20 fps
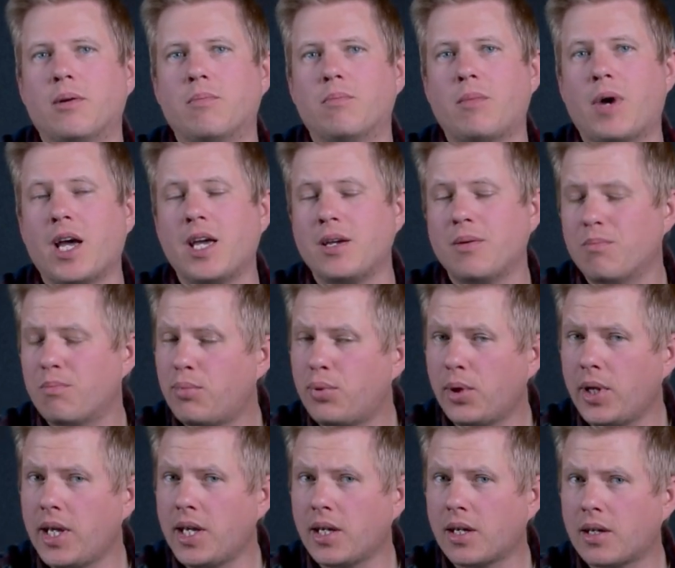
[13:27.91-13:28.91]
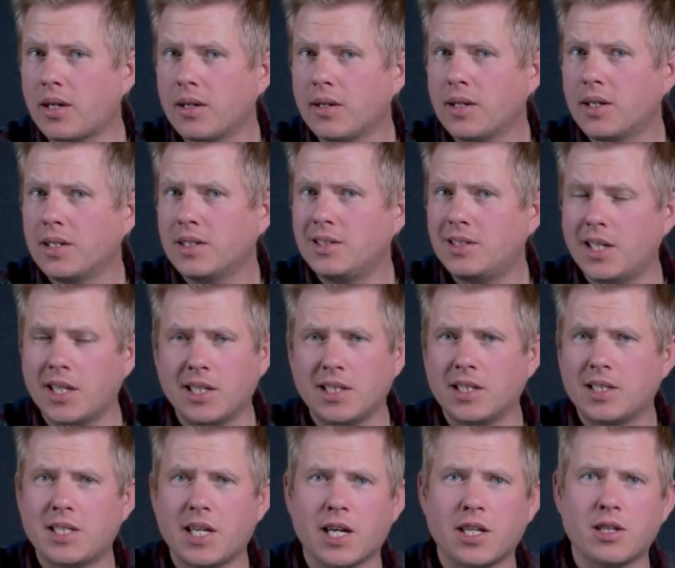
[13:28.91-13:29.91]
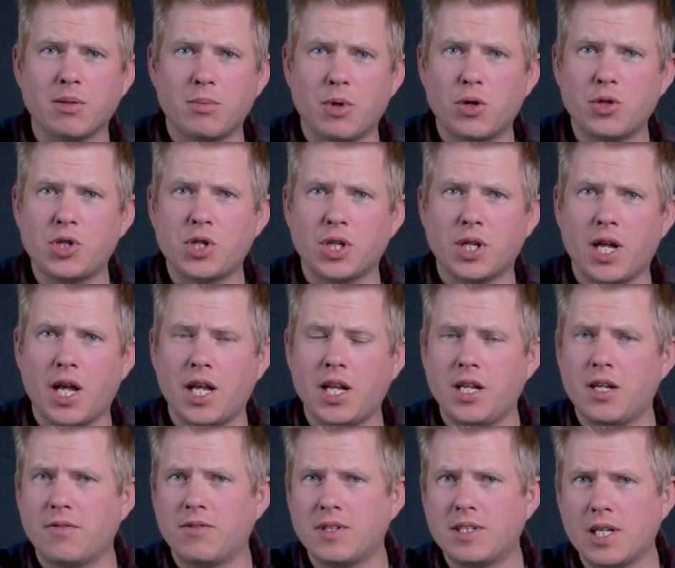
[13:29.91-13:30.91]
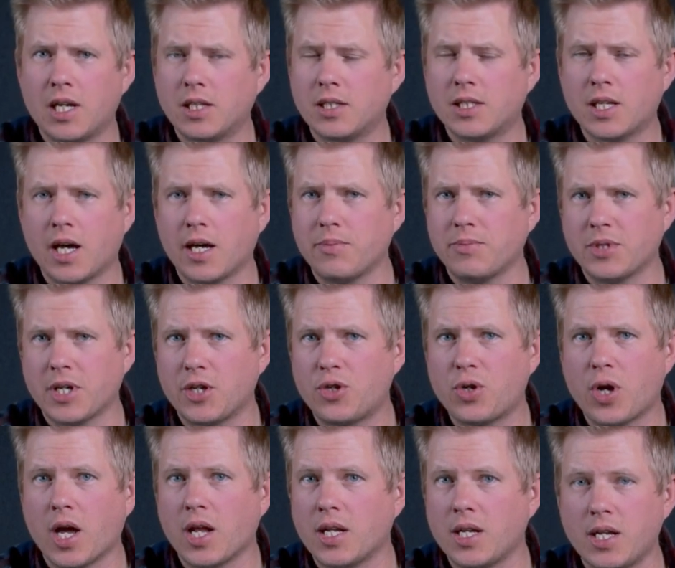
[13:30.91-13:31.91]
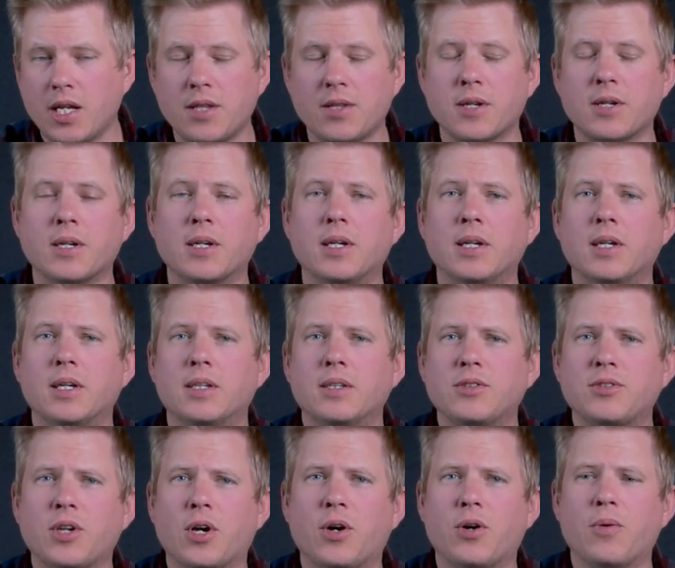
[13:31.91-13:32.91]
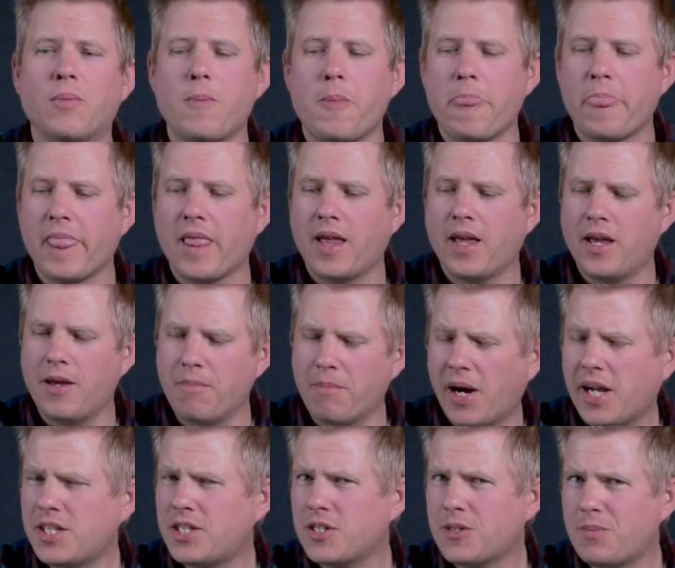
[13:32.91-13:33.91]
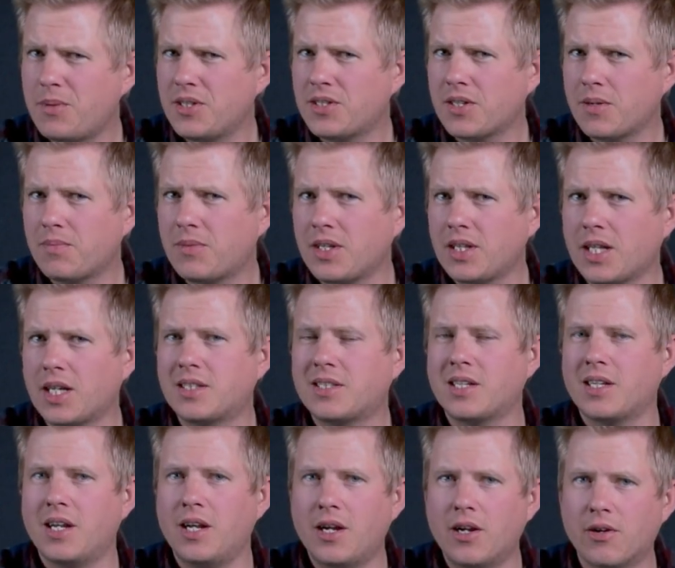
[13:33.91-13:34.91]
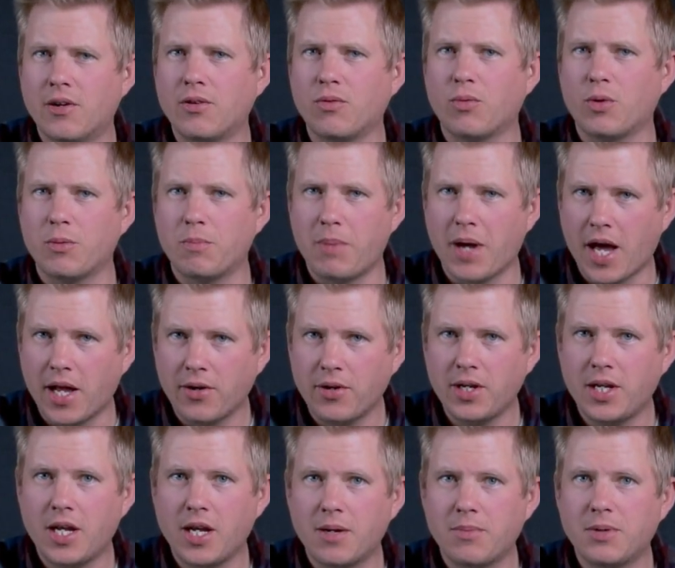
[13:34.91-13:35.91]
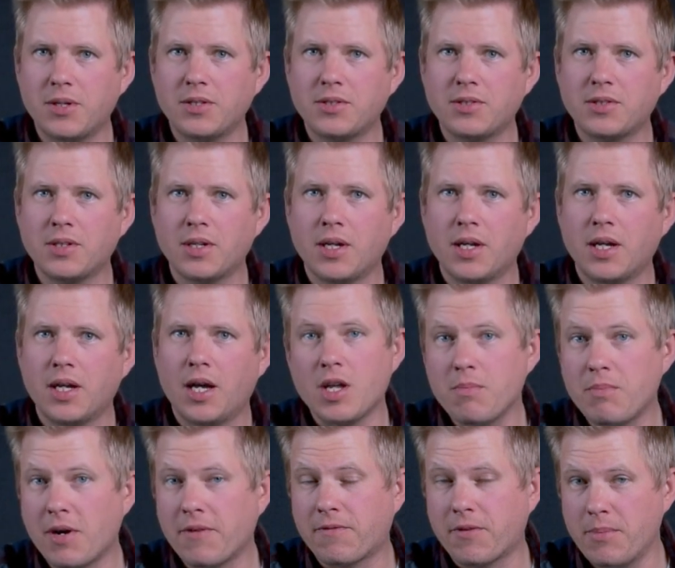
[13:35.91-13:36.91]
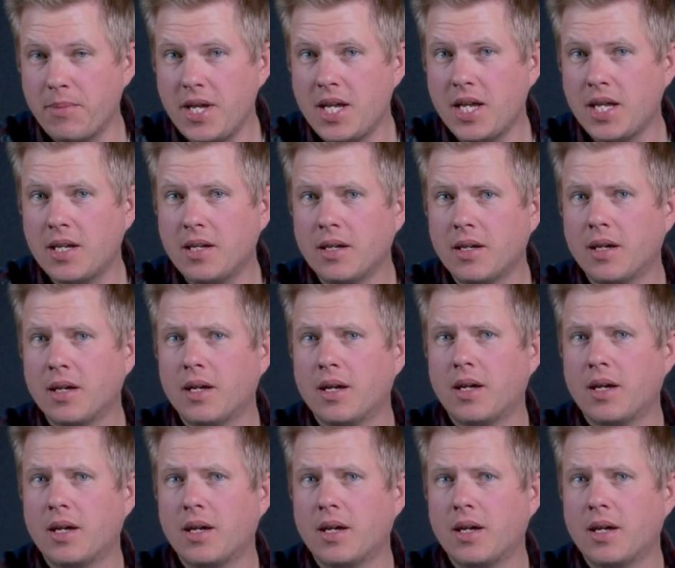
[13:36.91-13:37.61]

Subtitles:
My blink didn't detect the motion any of the 10 times I tried it either. So it might just be something that's inherent with battery cameras, but for me,